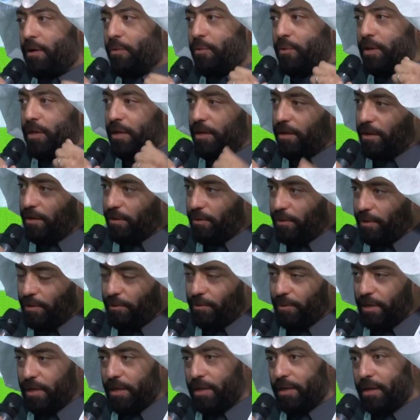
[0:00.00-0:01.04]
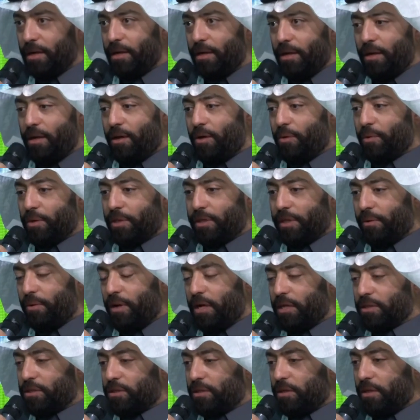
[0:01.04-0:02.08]
fertile area.
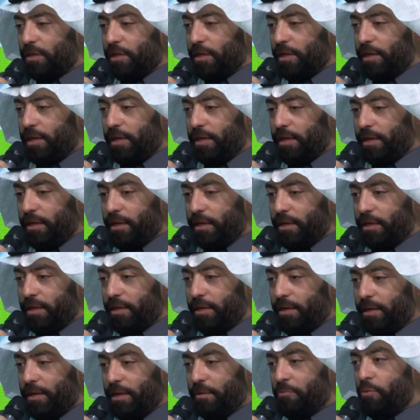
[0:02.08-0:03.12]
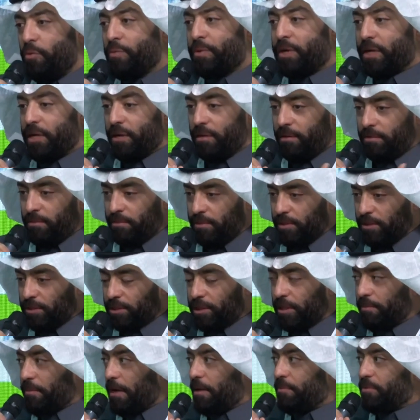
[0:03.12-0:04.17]
Determination,
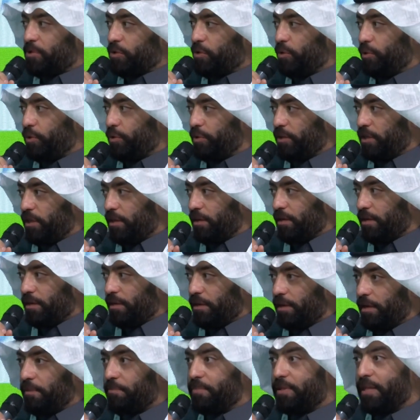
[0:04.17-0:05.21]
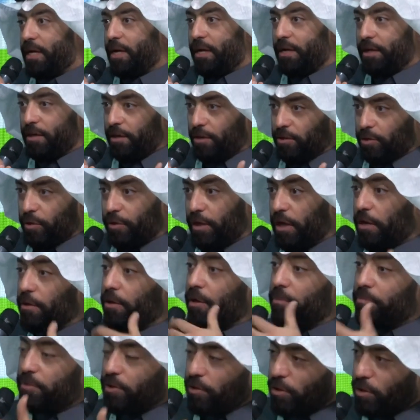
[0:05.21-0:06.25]
communication that
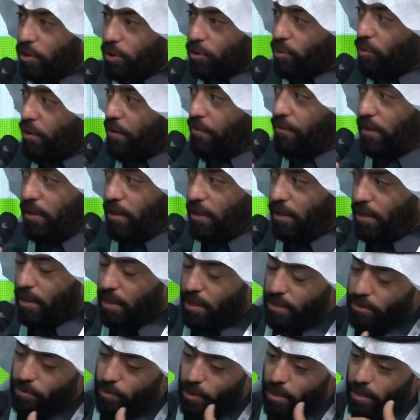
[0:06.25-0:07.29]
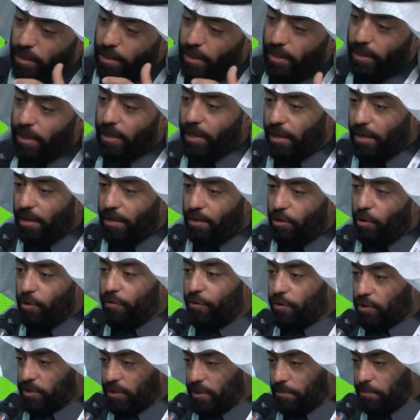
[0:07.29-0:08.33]
Saudi youth take a
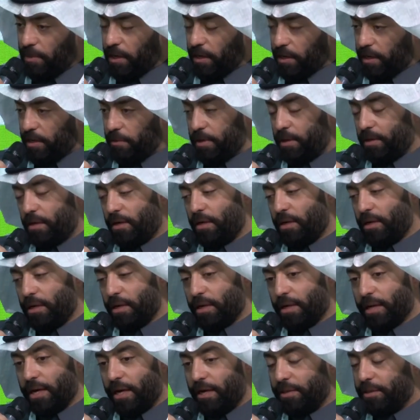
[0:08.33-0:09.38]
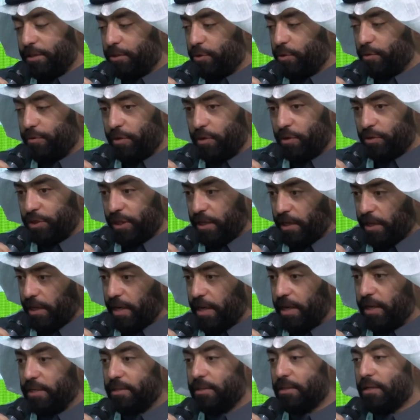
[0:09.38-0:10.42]
step in it. It has a high
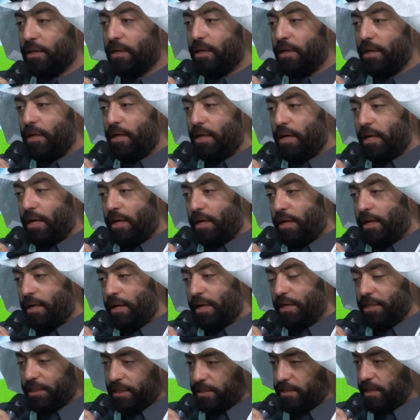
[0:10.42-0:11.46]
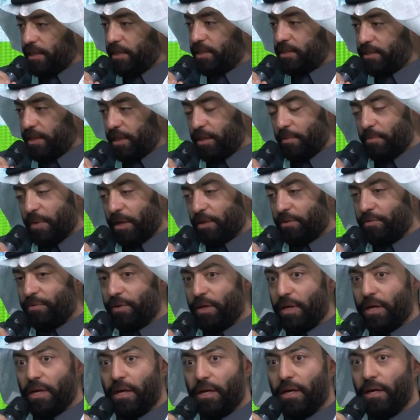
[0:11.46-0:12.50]
chance. I see
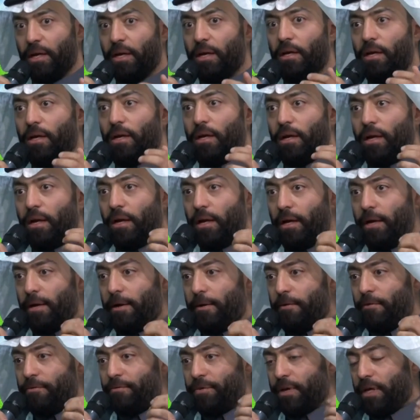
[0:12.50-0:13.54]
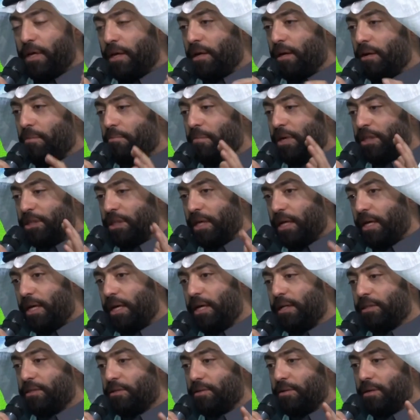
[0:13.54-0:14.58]
that there are companies I have invested
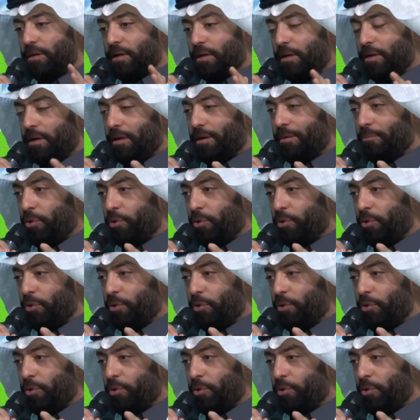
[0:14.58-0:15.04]
personally